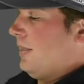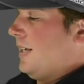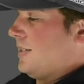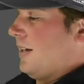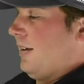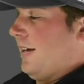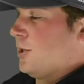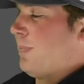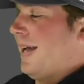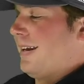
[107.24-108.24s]
these uh,
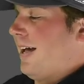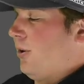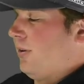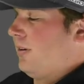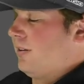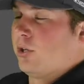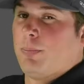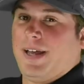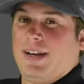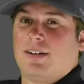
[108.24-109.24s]
expand out a little
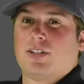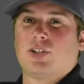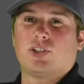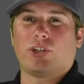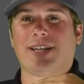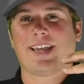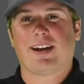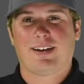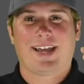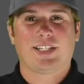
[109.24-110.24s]
bit so you can get
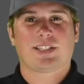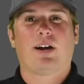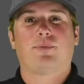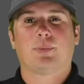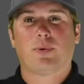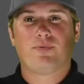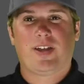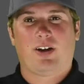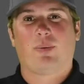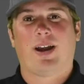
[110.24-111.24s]
a nice comfortable
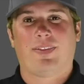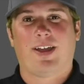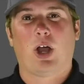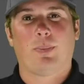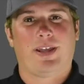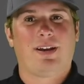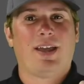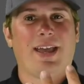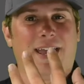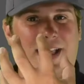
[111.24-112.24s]
fit around the helmet
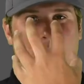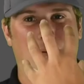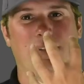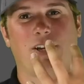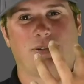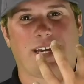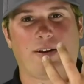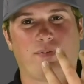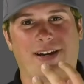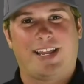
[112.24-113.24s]
and you know
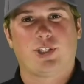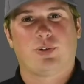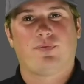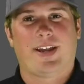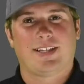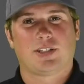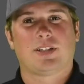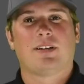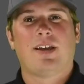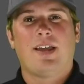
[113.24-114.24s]
tight fit against your
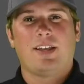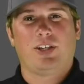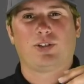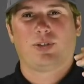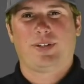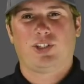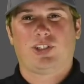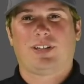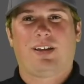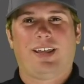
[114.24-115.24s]
face. You know, so it
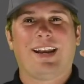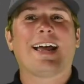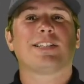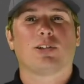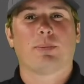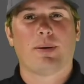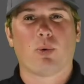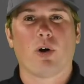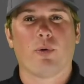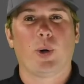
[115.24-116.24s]
just uh, it adds a little bit
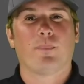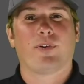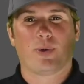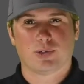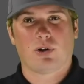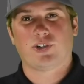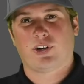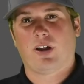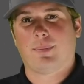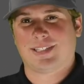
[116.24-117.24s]
more room for those larger
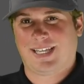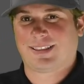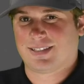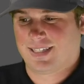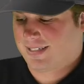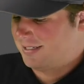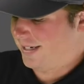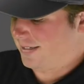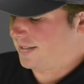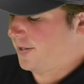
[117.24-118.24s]
helmets like the
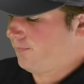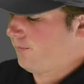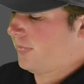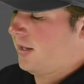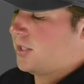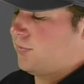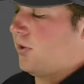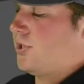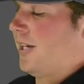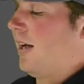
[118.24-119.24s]
6Ds. As far
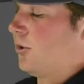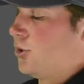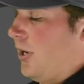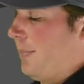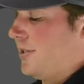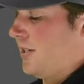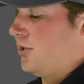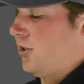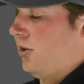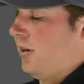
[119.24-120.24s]
as the goggle strap is
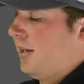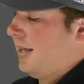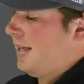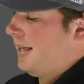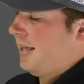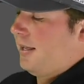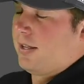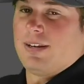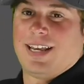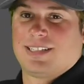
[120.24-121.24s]
concerned,
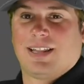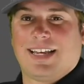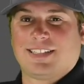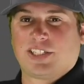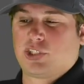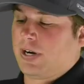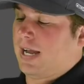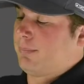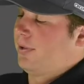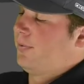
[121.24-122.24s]
nice elastic
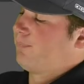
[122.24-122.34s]
strap,